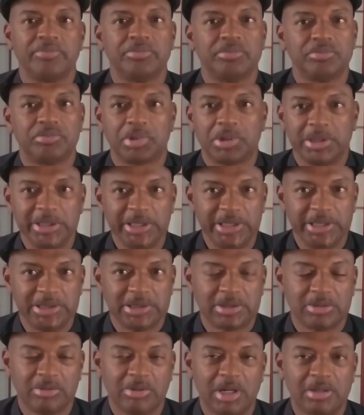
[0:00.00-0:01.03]

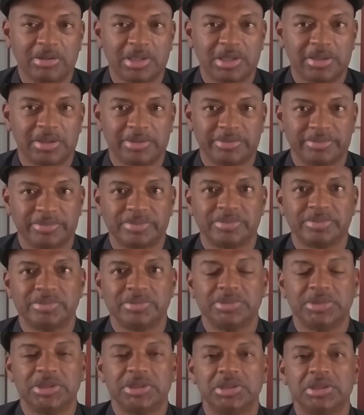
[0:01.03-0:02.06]
Please welcome
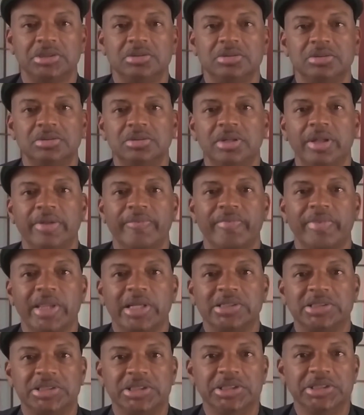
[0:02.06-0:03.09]
to
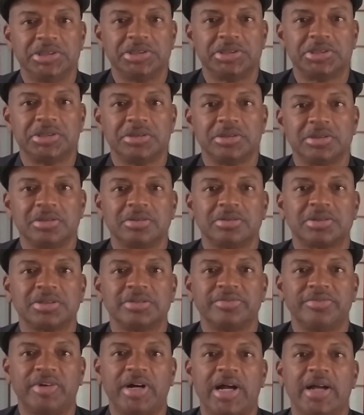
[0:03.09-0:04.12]
Teacher
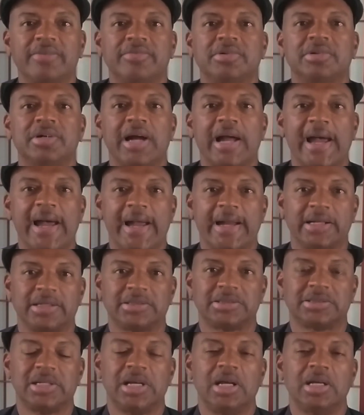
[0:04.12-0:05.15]
Survival
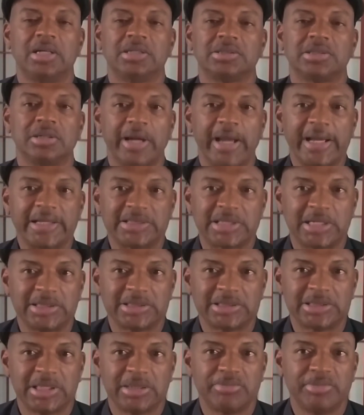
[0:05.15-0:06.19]
Hacks. So as I
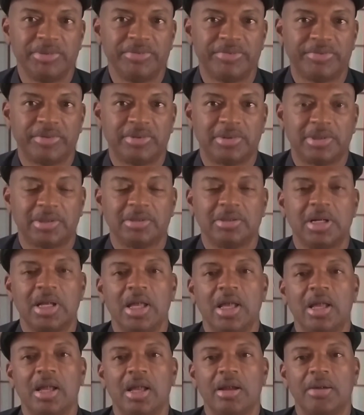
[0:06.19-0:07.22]
said before,
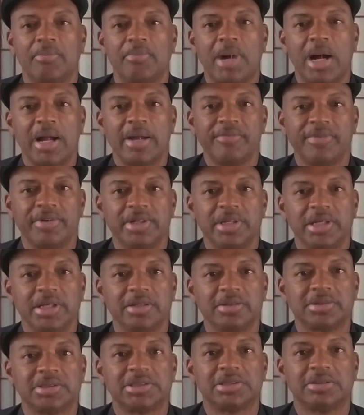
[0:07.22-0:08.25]
my video
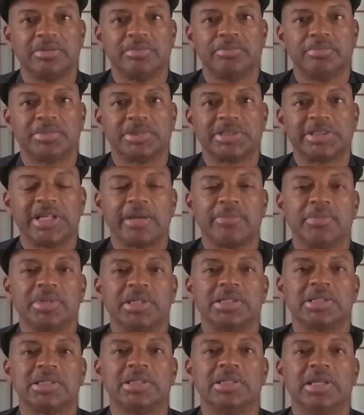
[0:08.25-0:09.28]

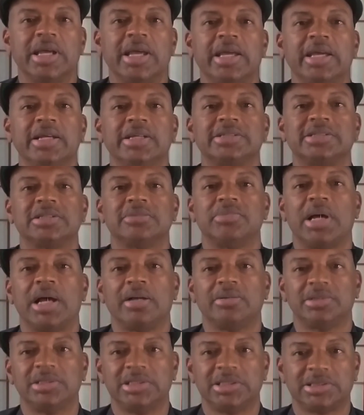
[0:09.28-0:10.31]
segment today is
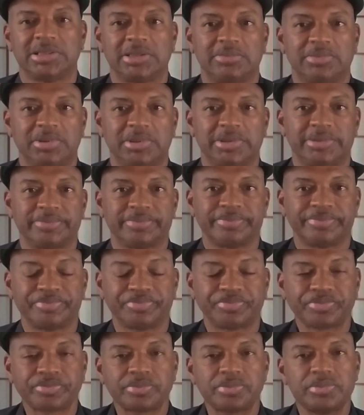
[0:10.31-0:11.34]
about discipline.
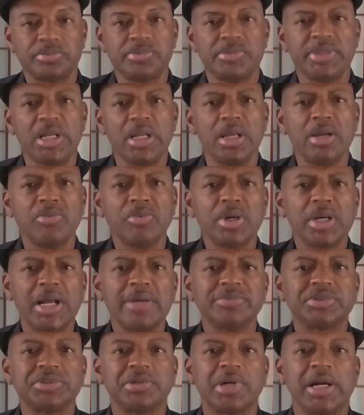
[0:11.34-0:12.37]
And what
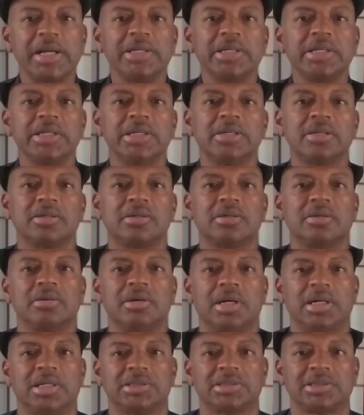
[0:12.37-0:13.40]
I'm trying to get
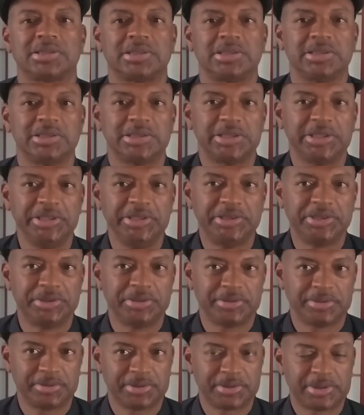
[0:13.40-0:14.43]
across to
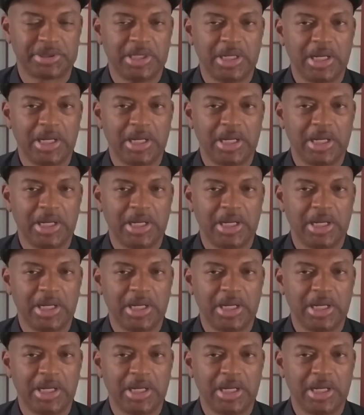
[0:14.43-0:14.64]
teachers